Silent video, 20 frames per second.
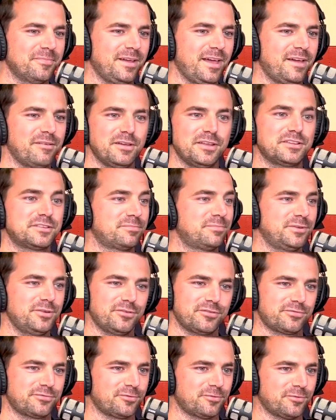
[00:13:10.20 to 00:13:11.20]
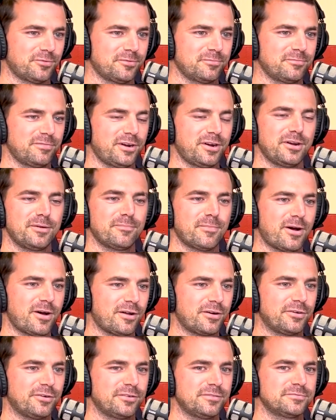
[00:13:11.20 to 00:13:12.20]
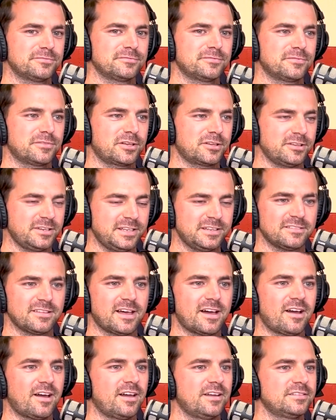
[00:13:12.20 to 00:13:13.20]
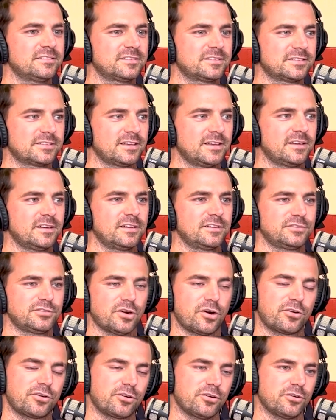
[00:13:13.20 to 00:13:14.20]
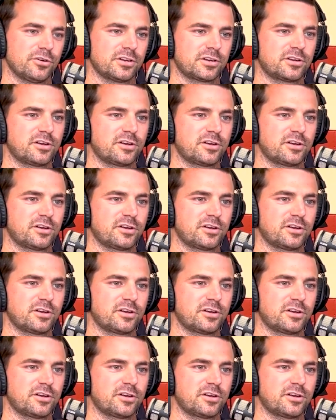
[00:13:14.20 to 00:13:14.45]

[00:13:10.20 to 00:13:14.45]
Yeah. It's beautiful, very modern, clean lines, darker in